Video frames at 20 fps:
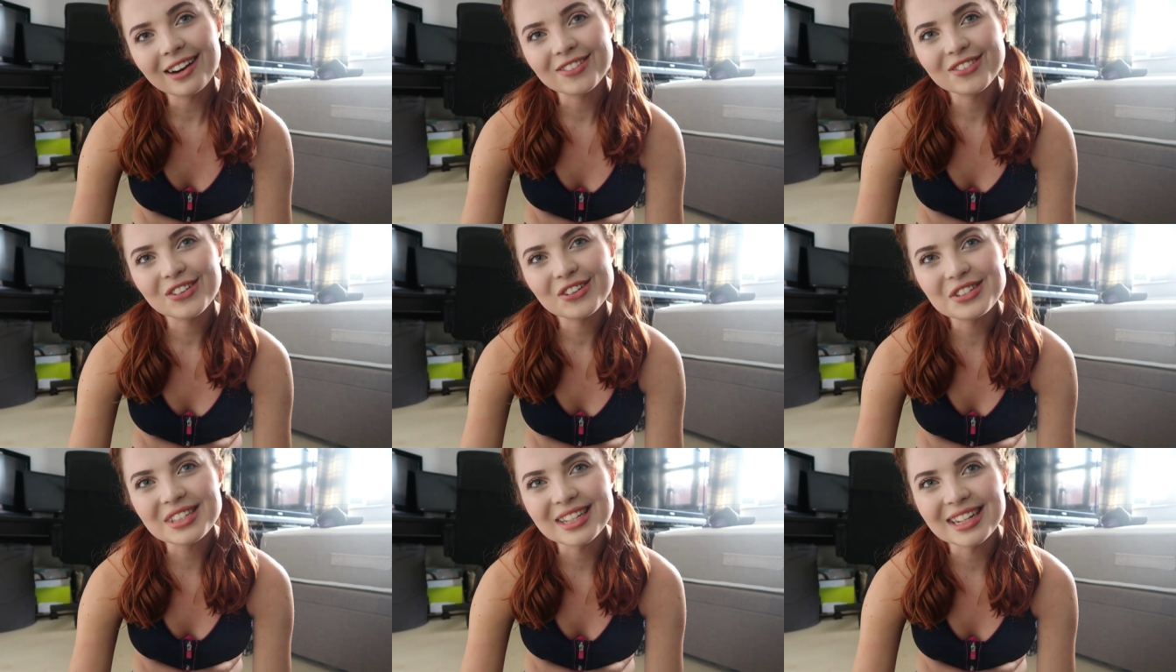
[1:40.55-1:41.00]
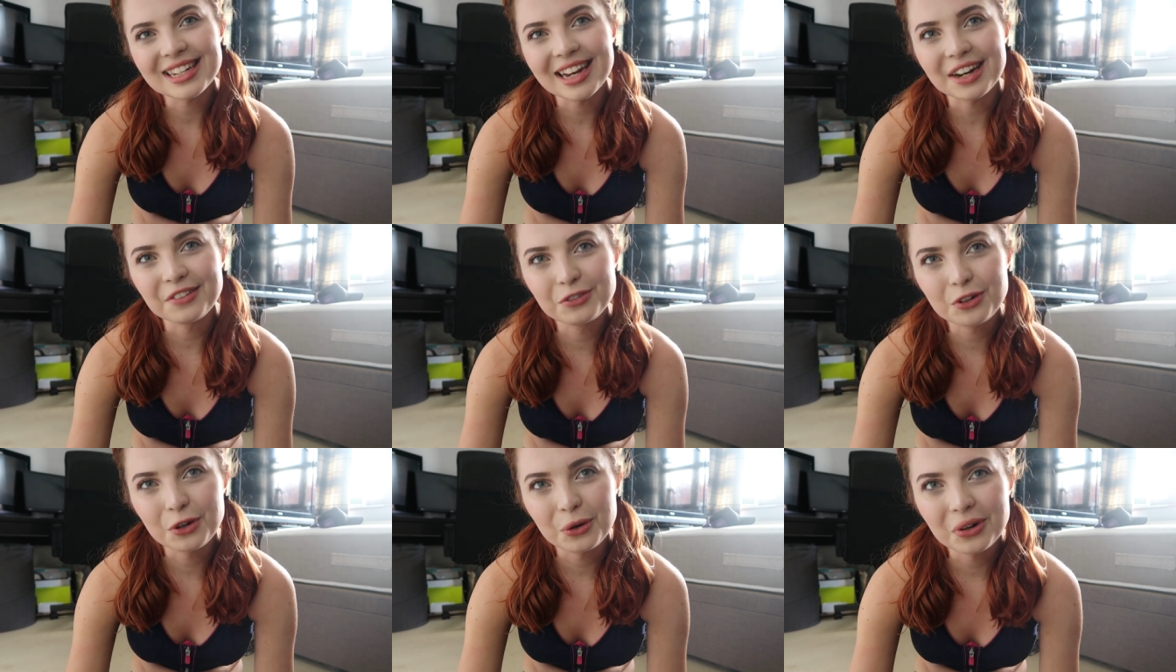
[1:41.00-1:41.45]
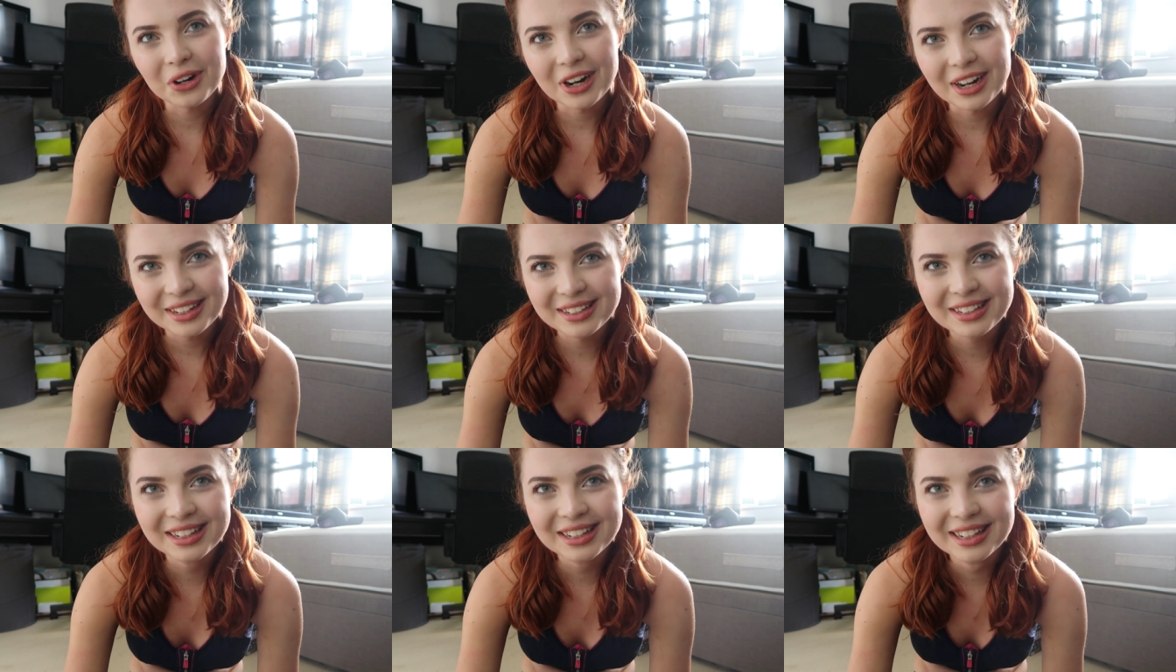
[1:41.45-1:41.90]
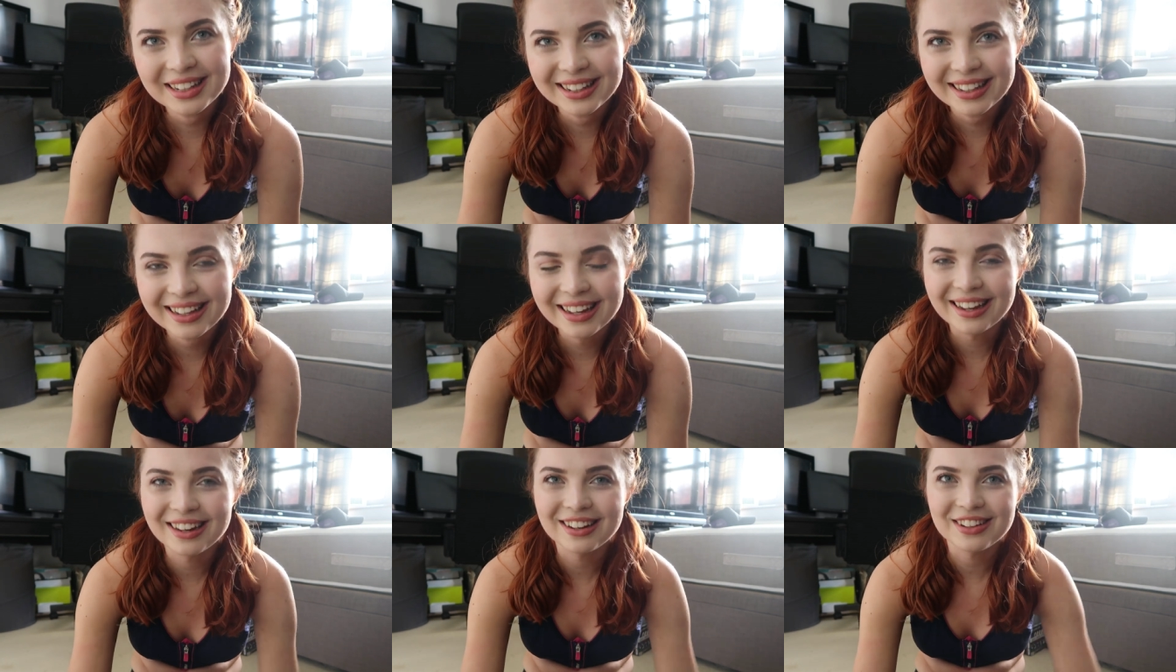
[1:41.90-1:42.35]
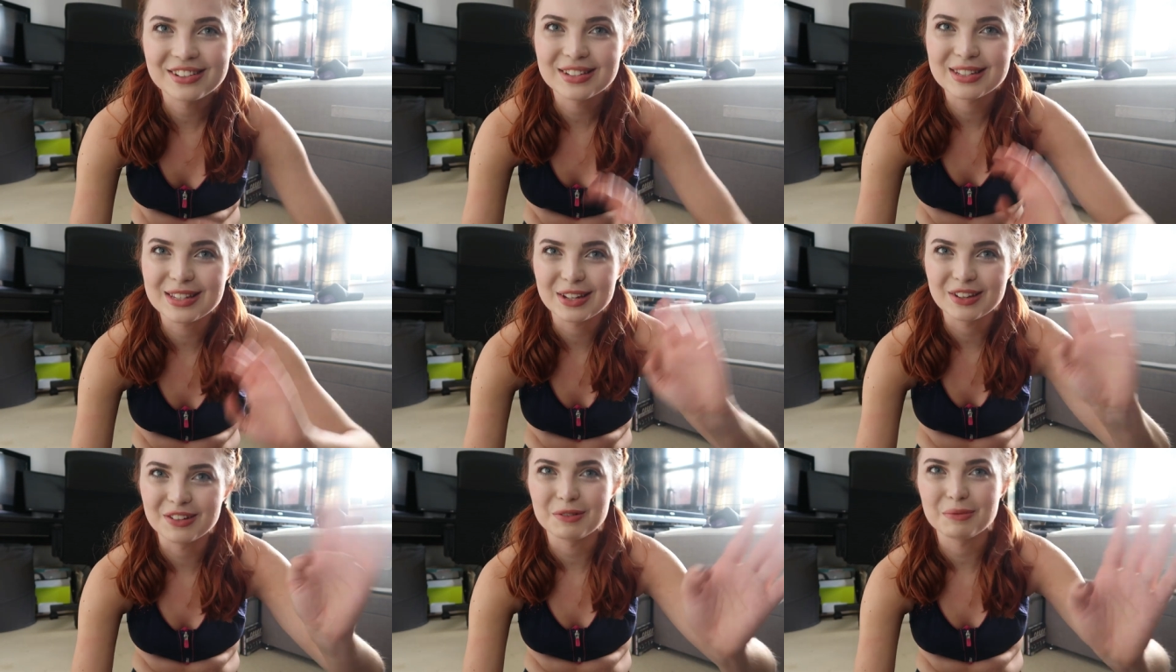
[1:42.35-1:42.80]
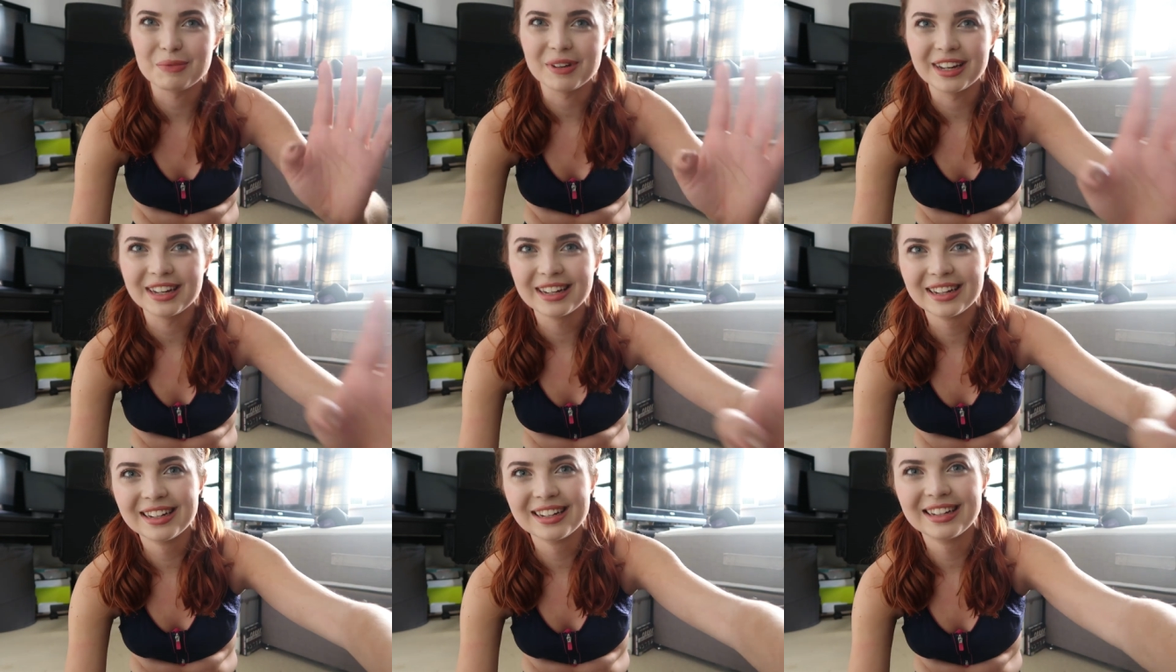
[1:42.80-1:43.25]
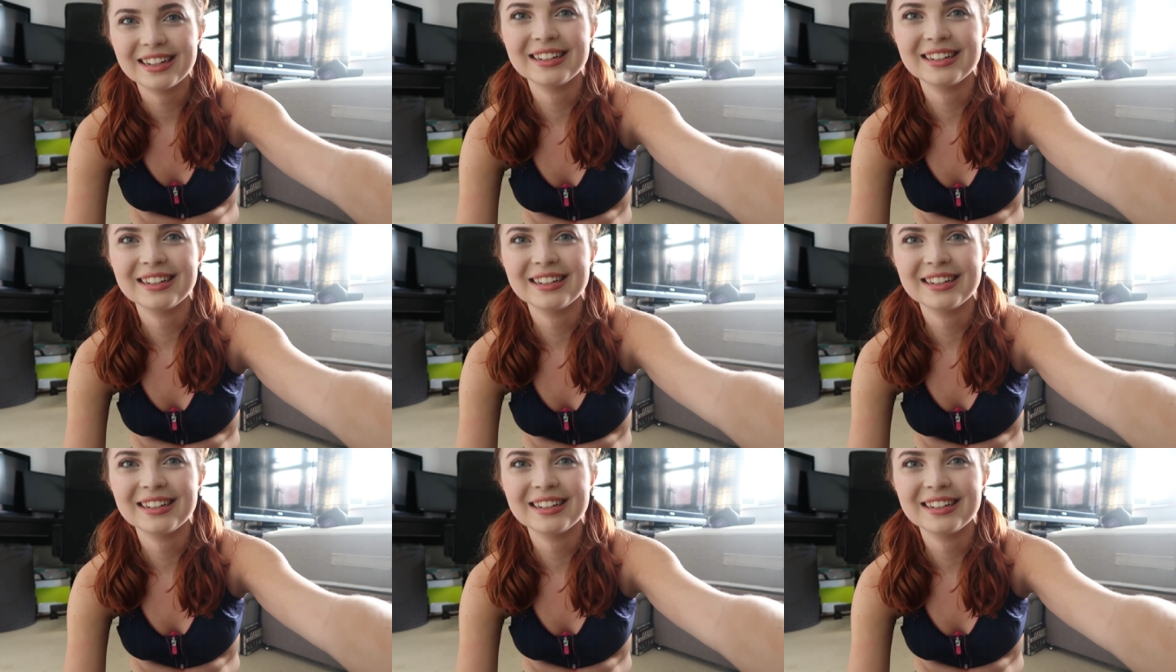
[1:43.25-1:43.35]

We'll sit down for a while and I'll see you in a bit.